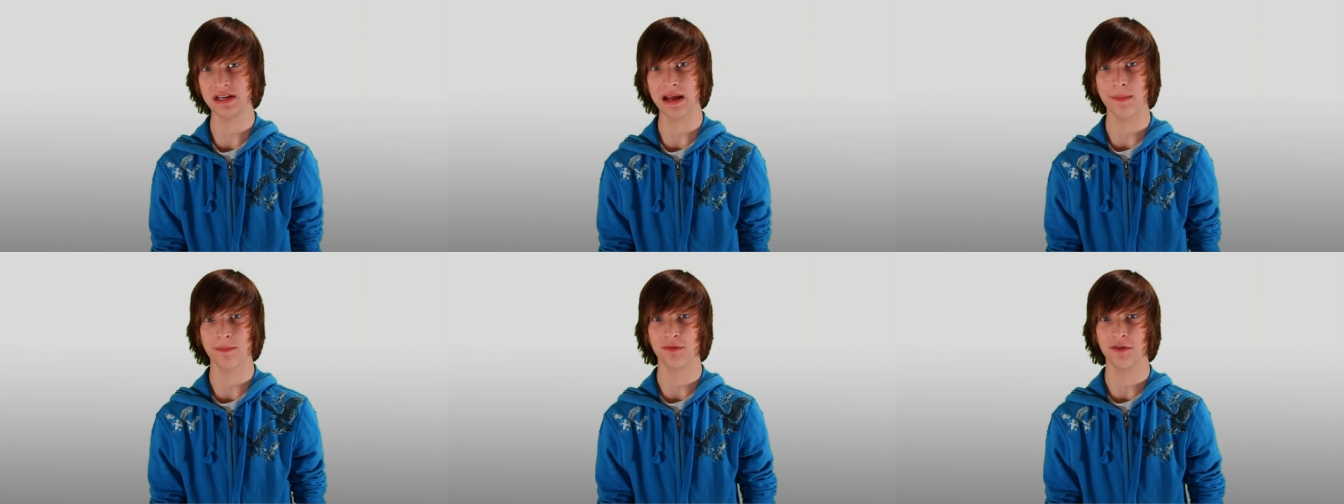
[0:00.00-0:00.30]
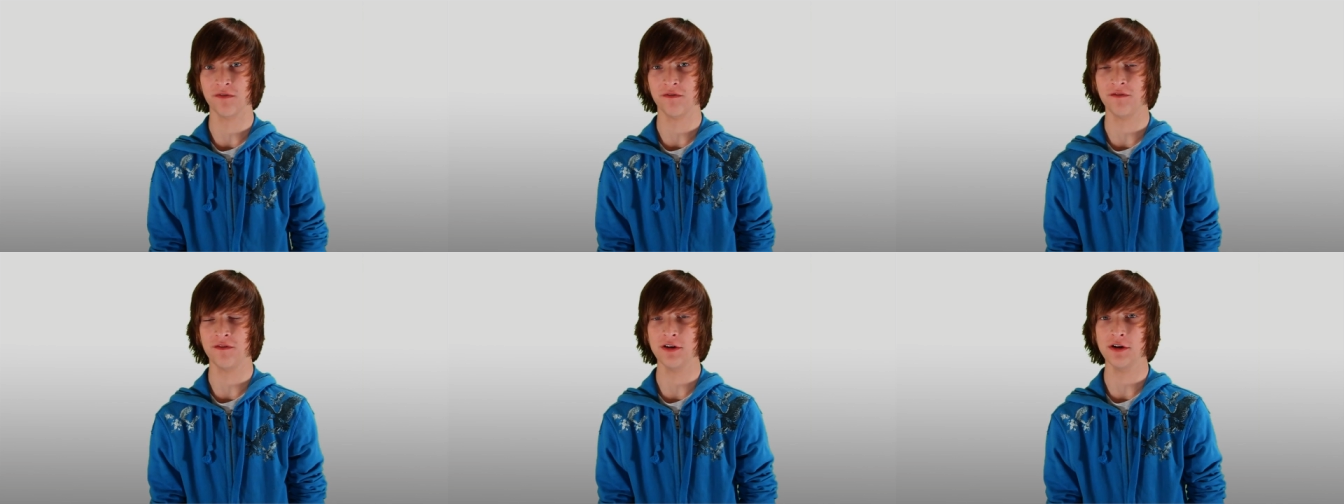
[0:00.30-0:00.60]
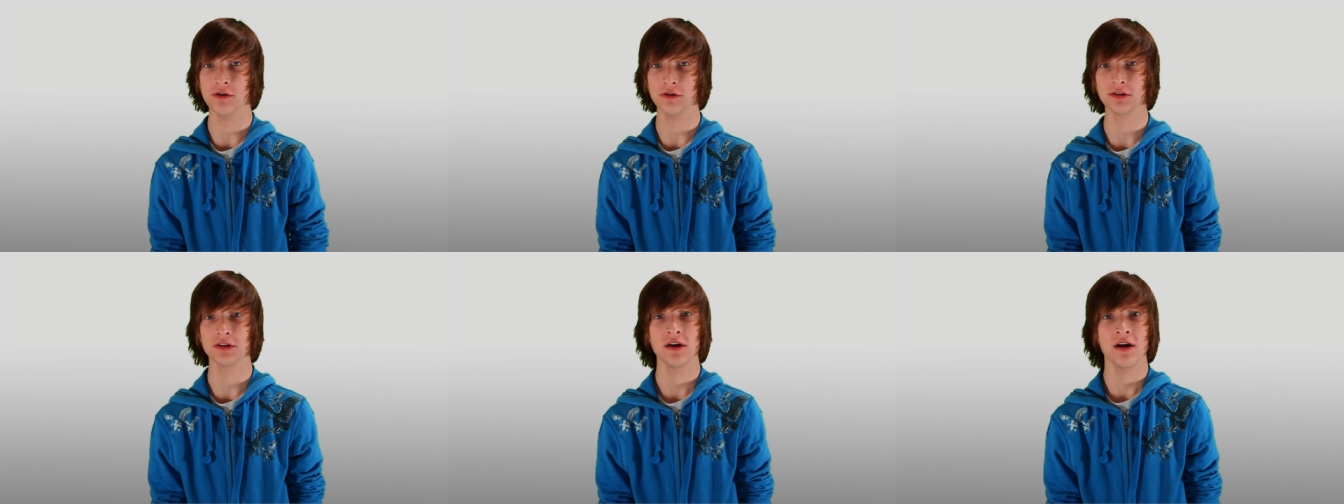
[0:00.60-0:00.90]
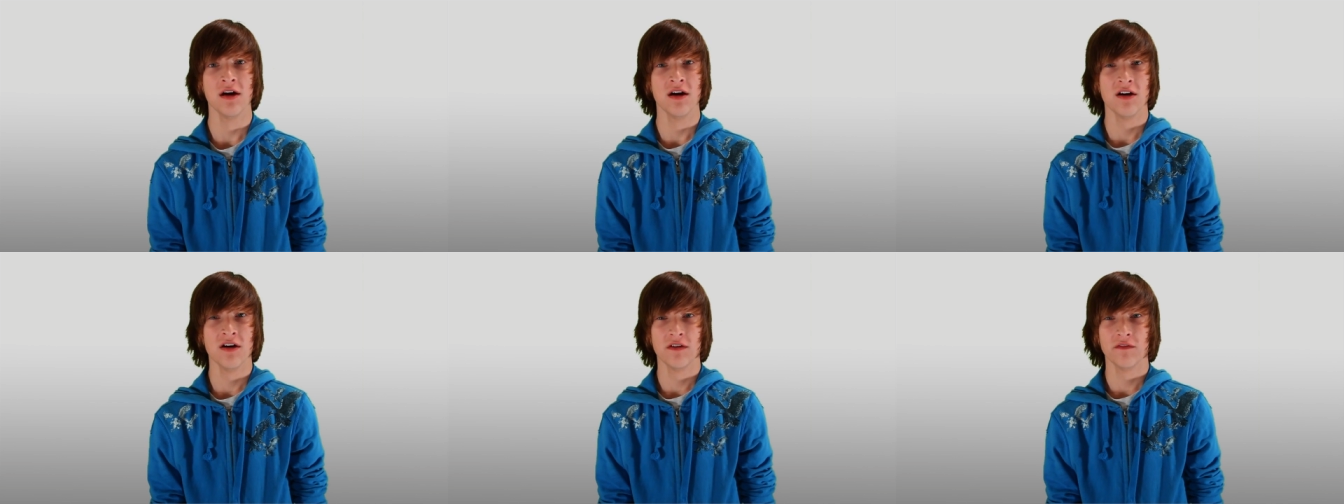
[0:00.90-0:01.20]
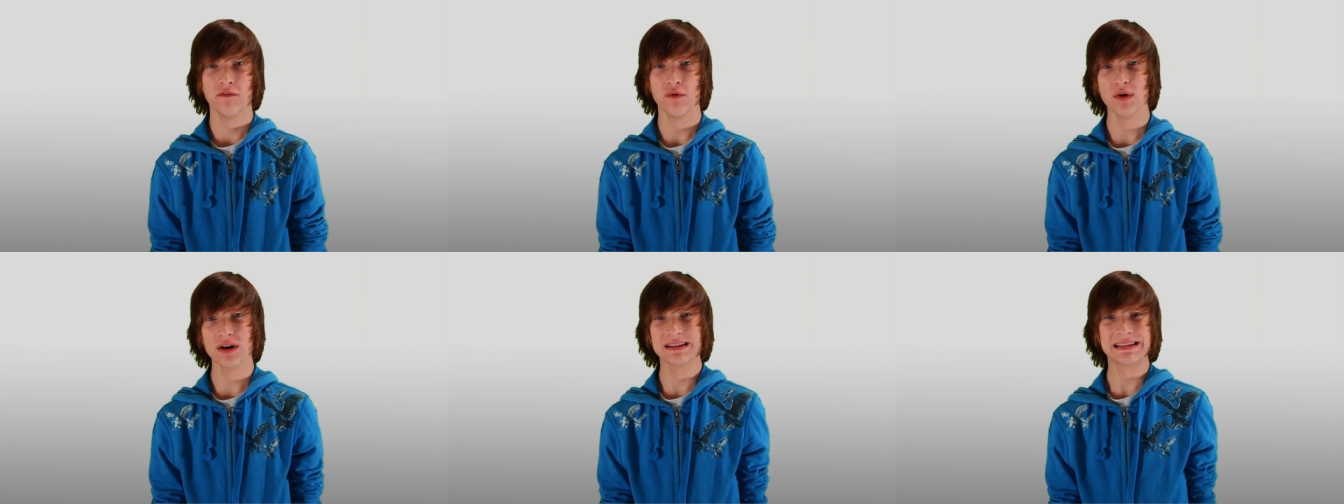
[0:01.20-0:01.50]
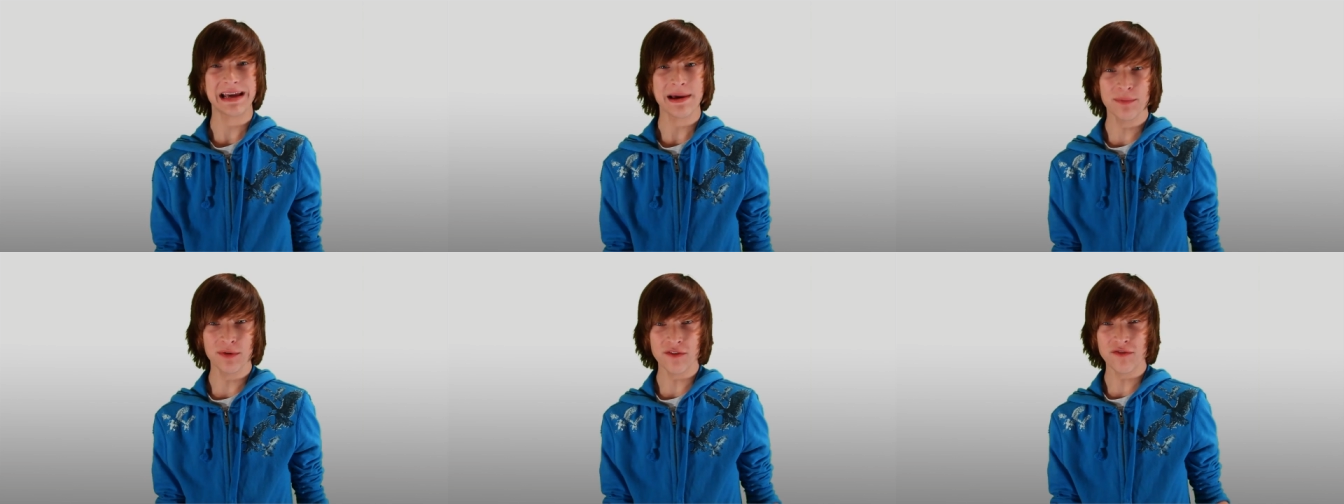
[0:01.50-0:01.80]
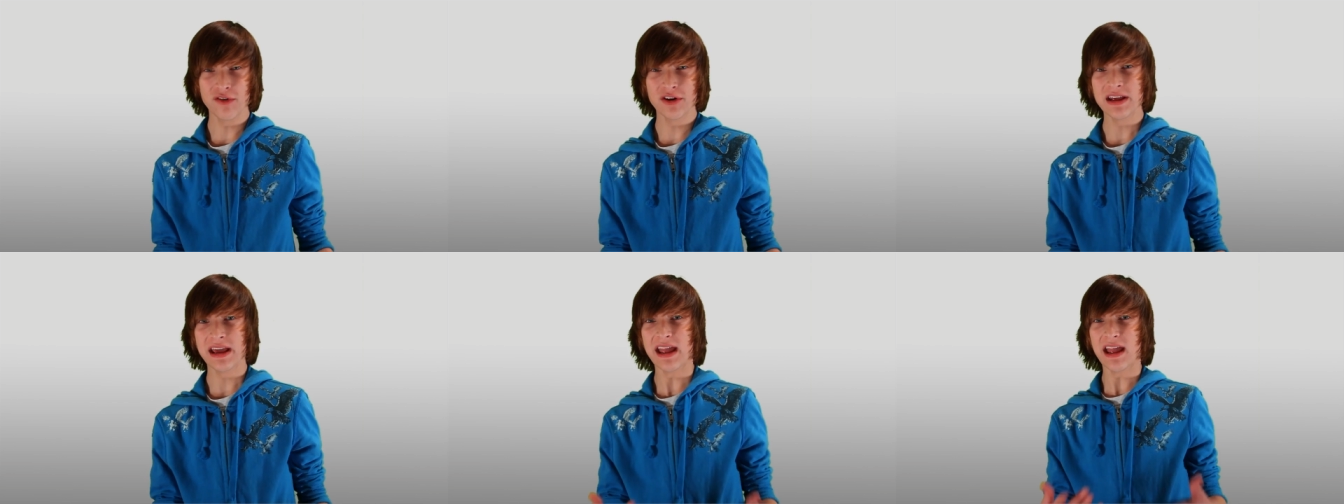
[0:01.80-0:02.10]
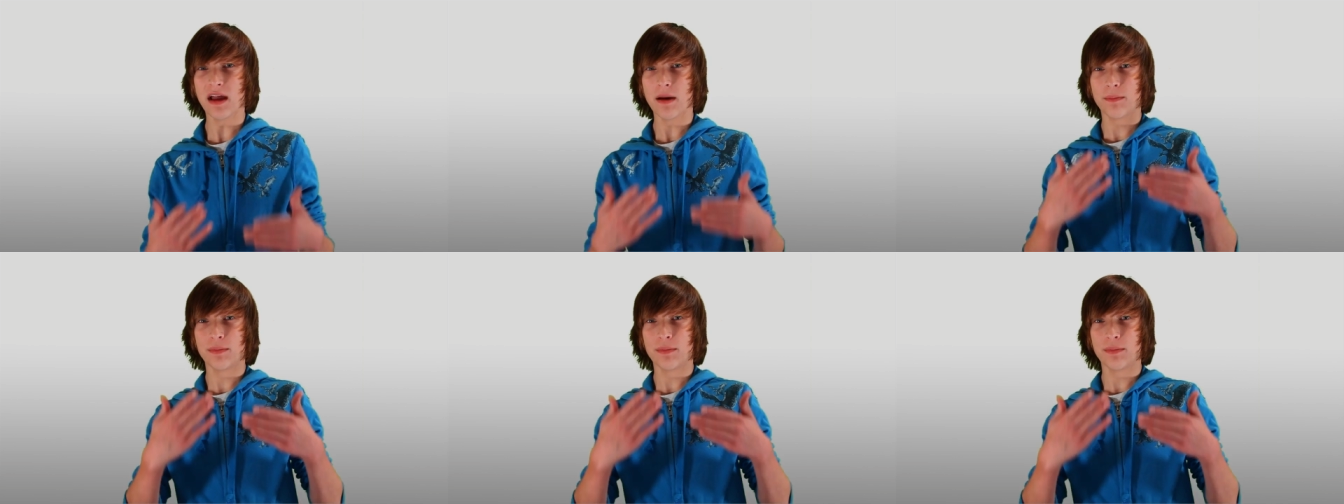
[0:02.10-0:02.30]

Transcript: depth of field. For example, if you're taking a